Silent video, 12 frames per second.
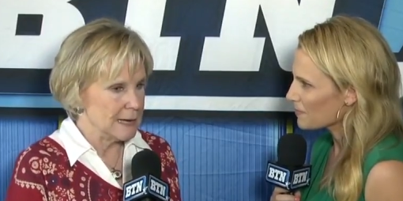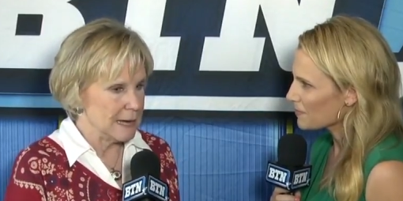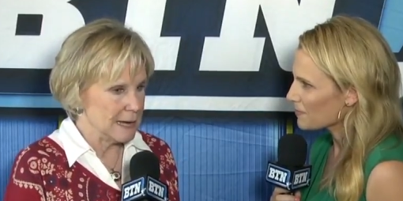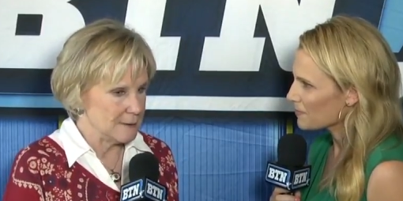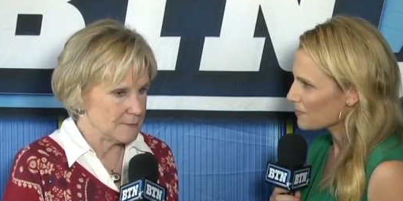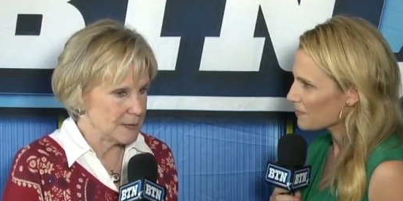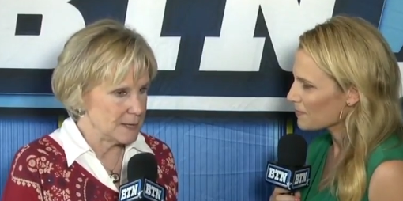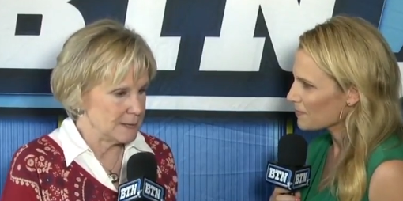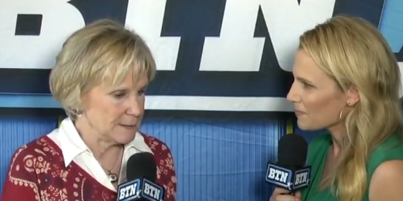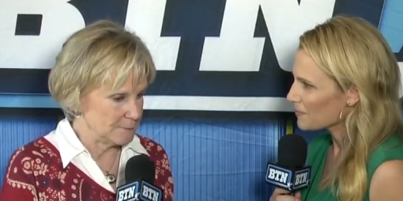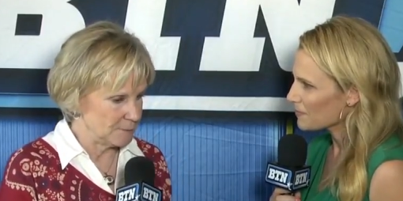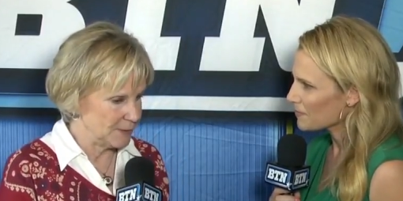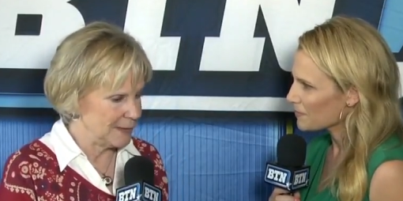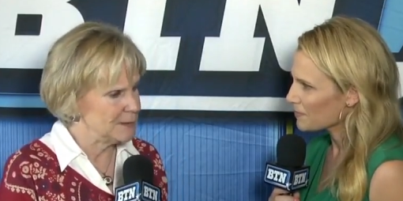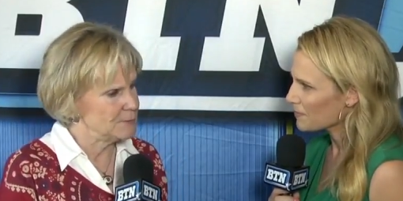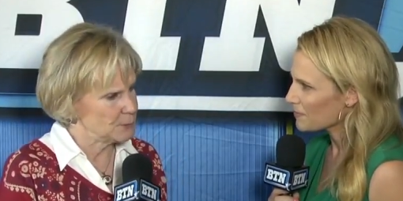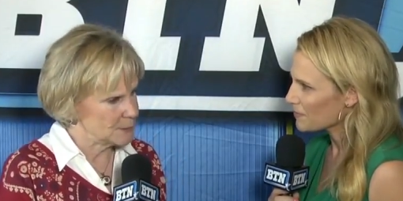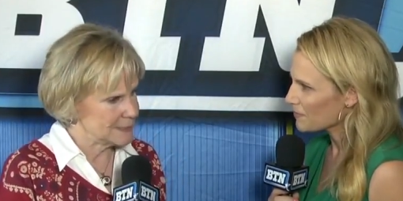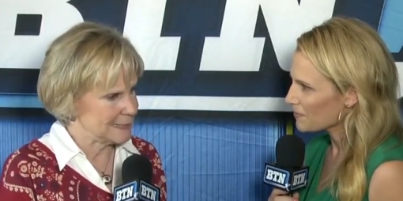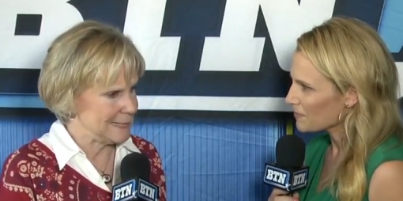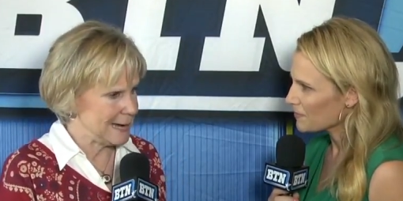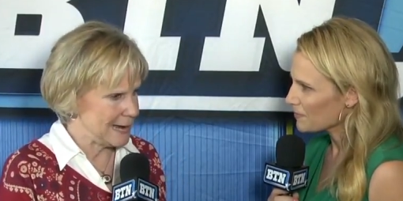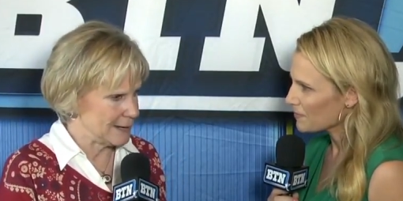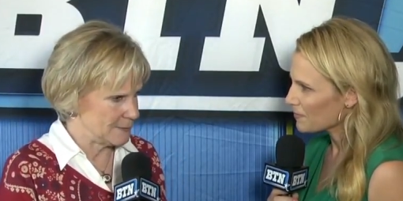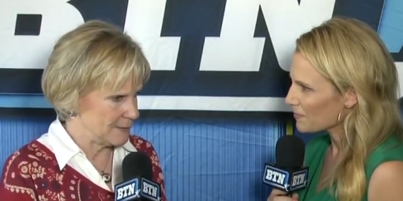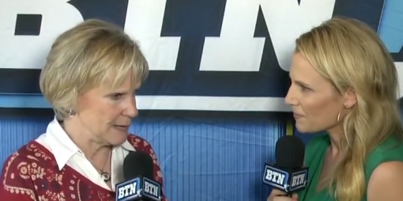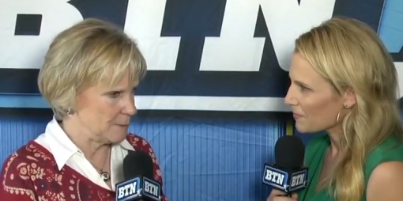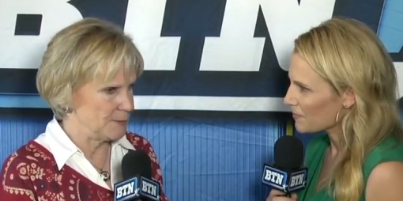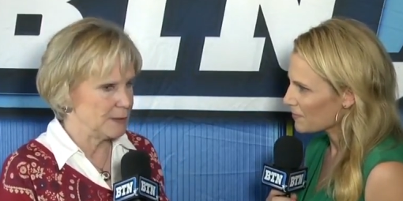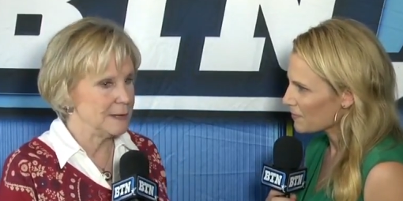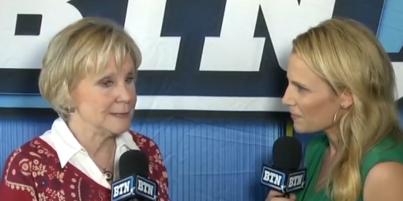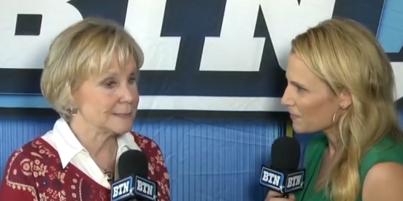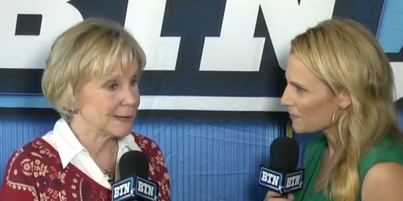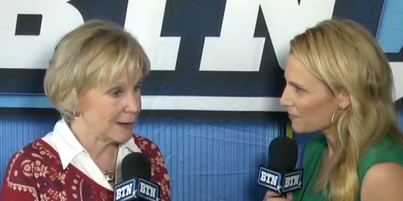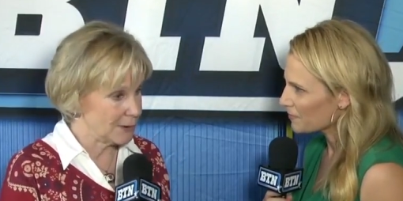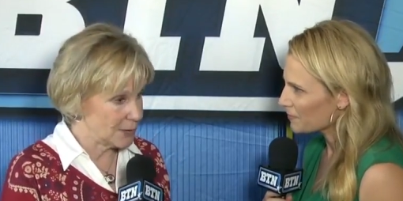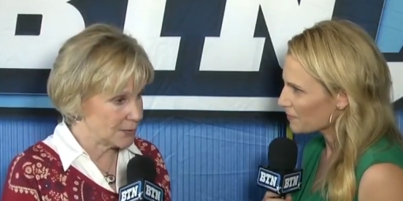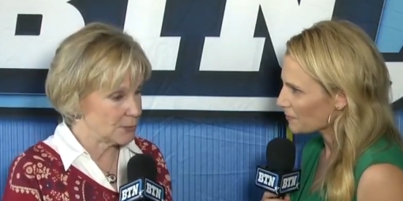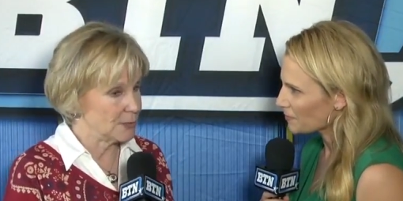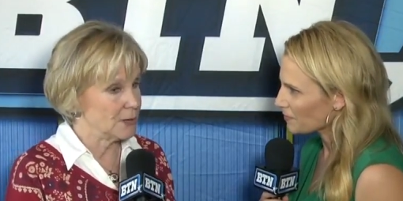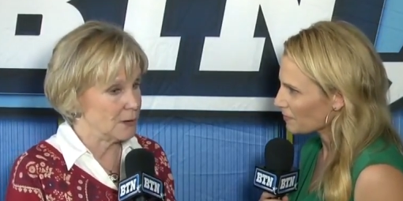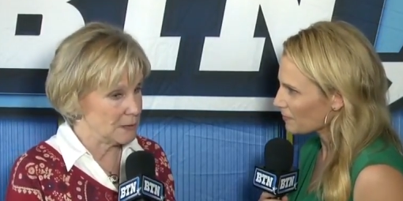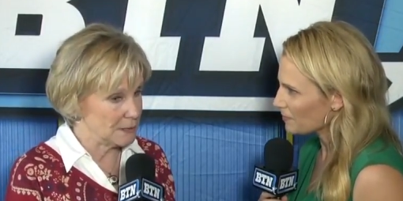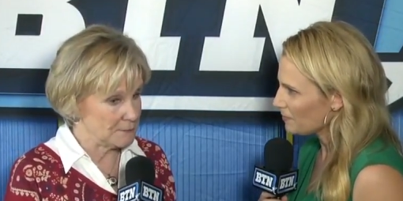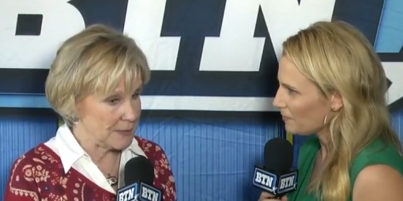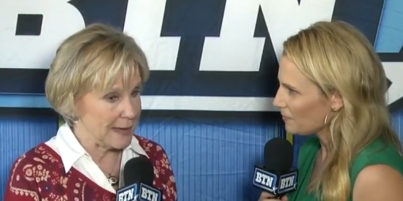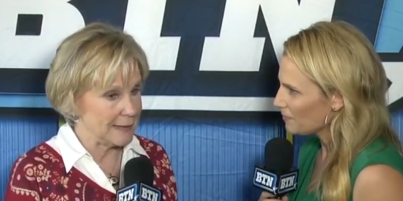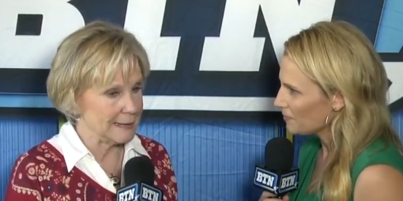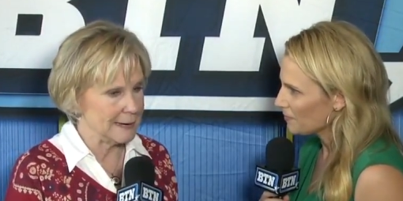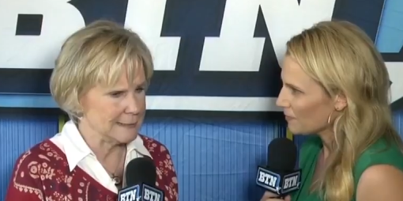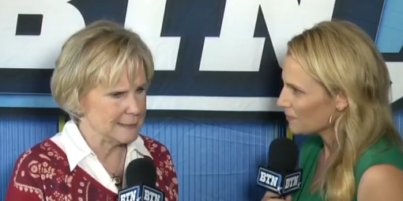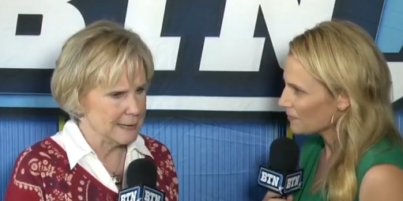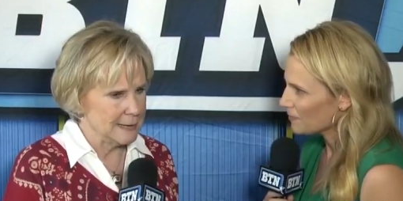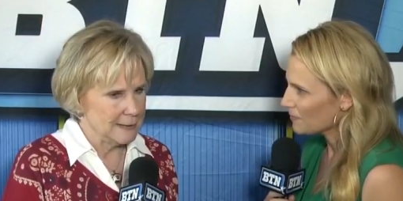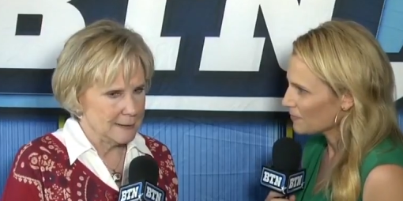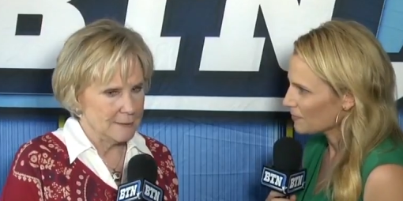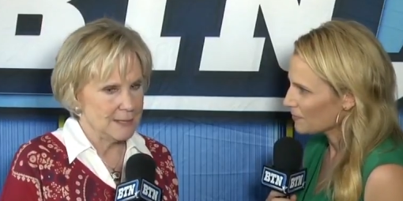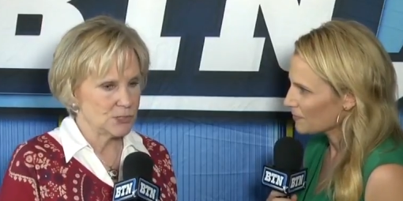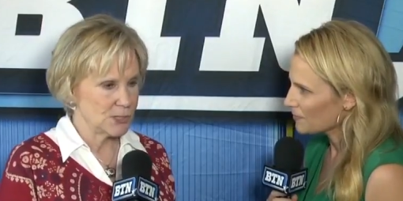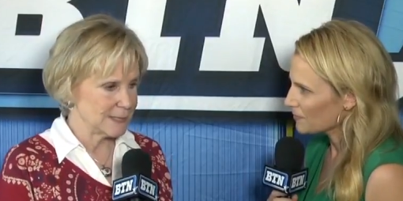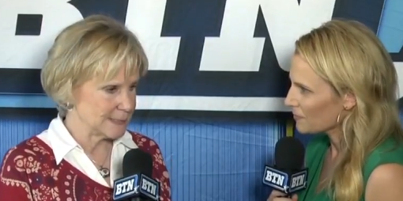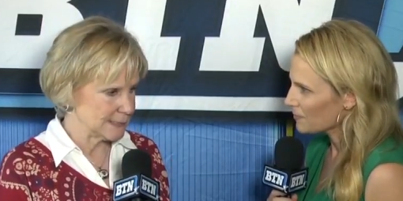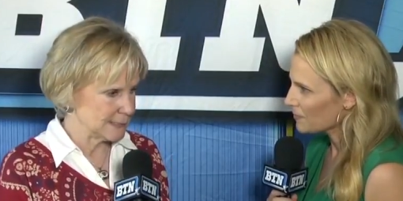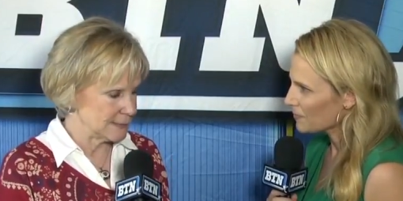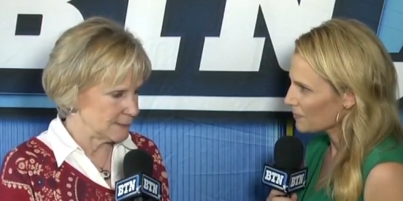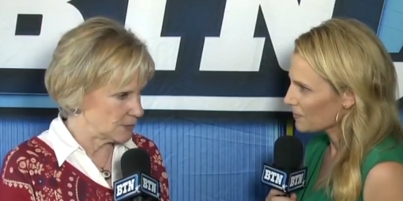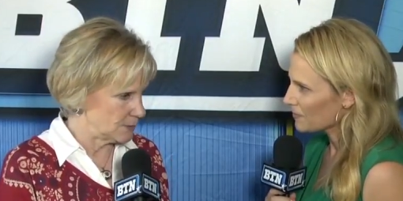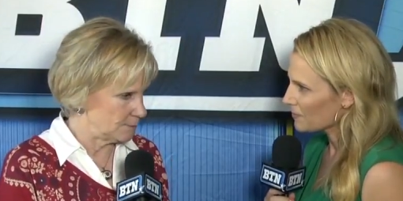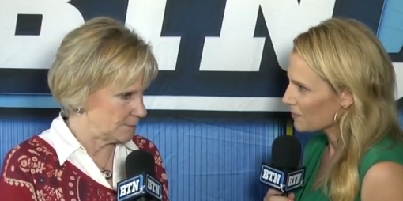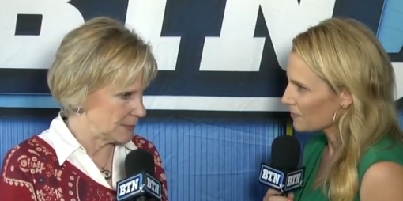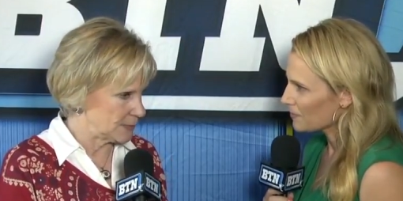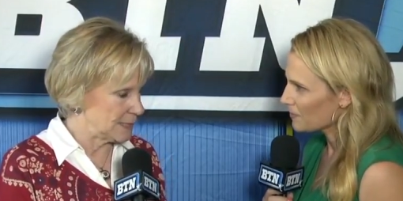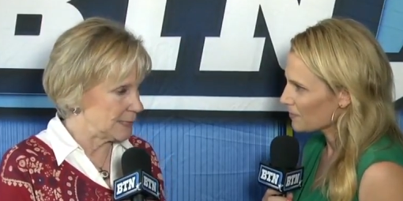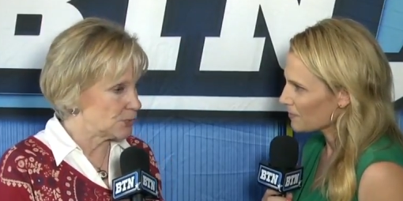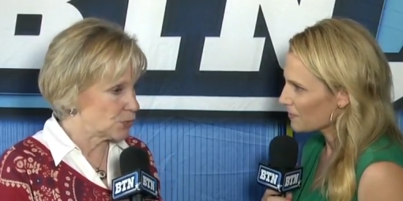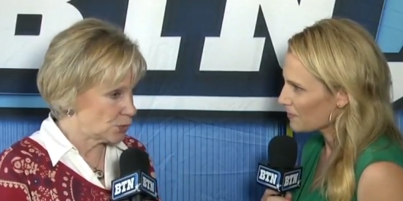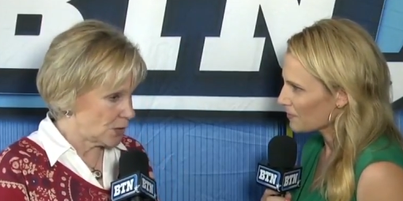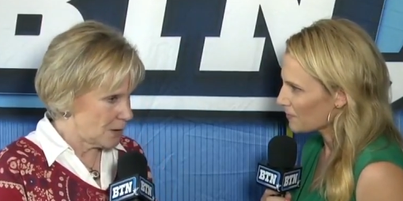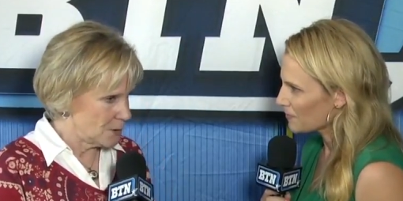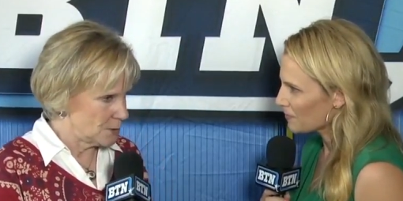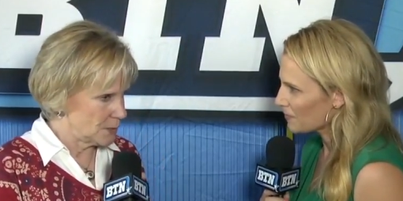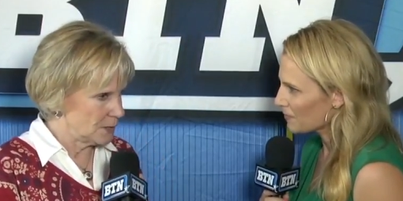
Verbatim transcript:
Speaker 1: of um, the influence that he had on them, the, his character, and all of that, and it just it, it showed